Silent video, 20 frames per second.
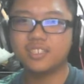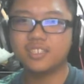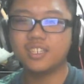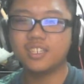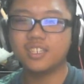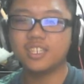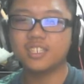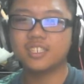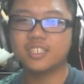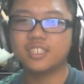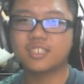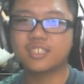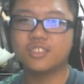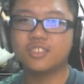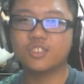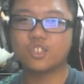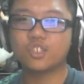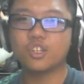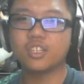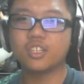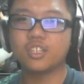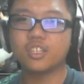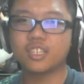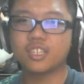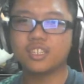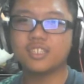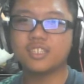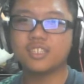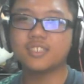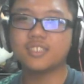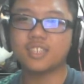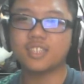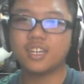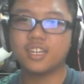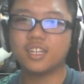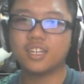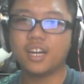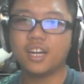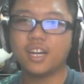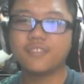is controlling his
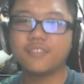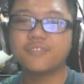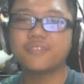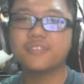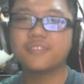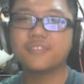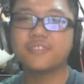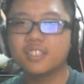knife.